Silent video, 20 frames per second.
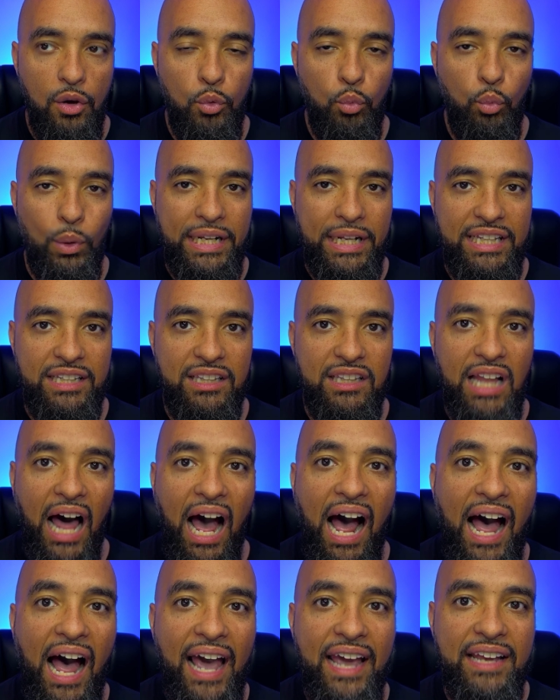when he
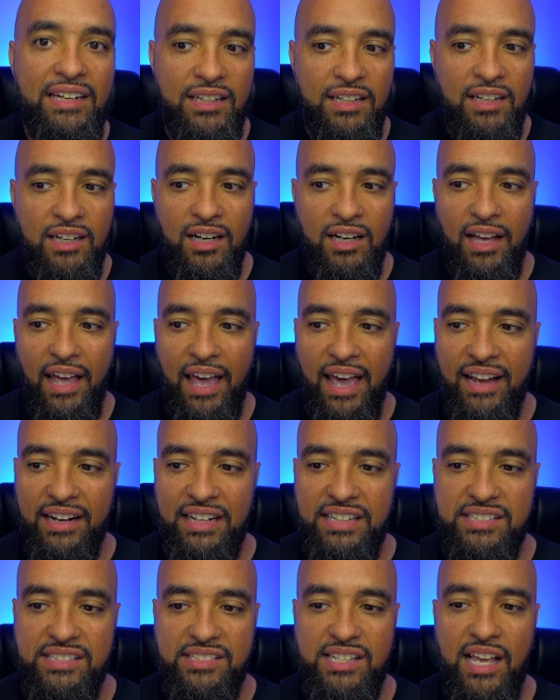lied and
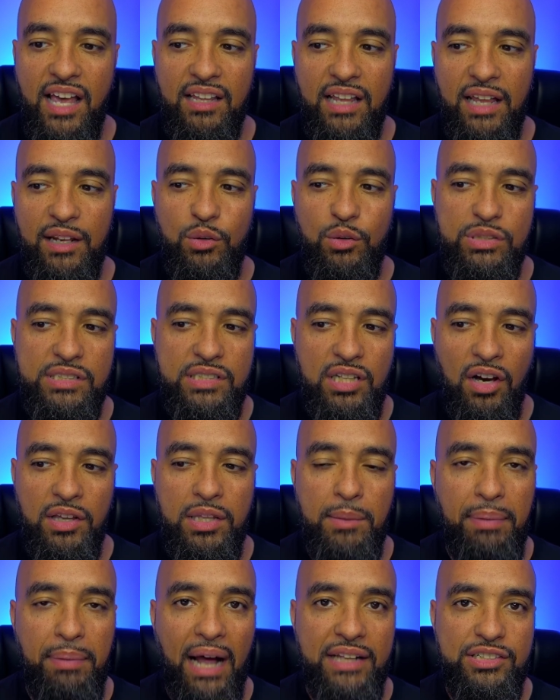he said, and he was telling
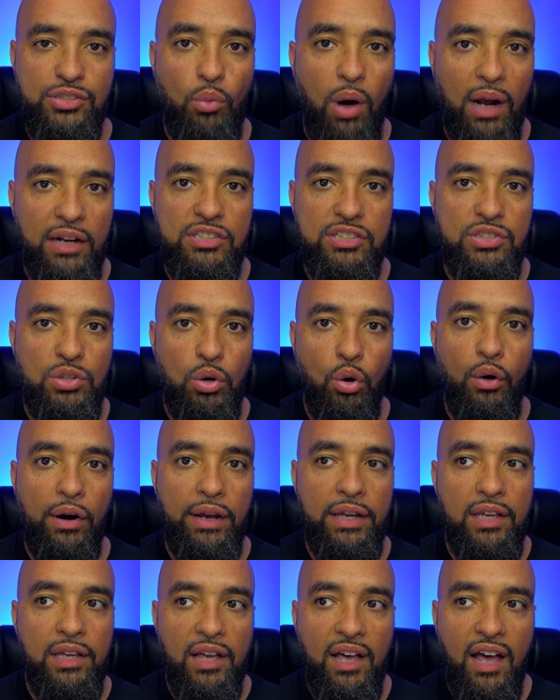the Botswana
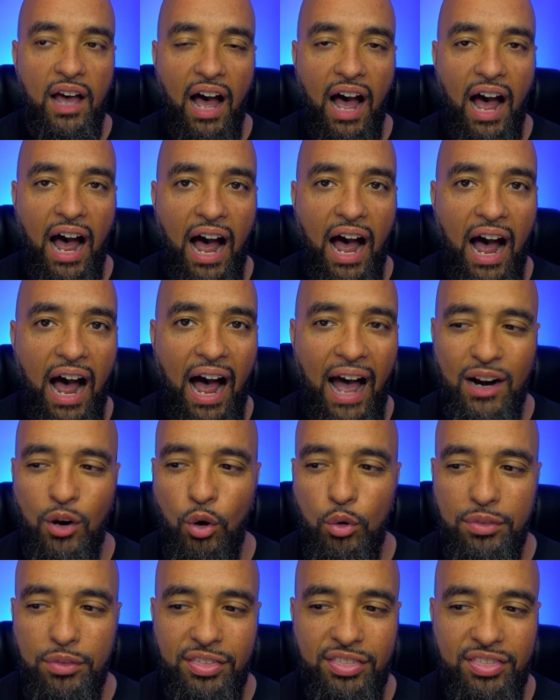story, I
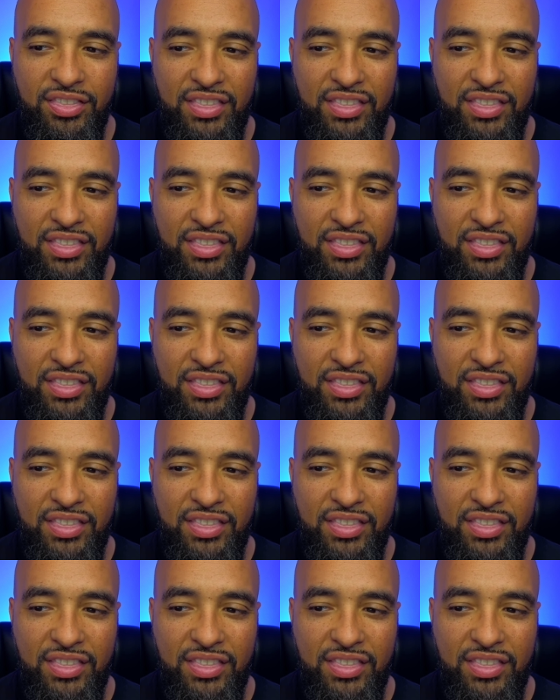don't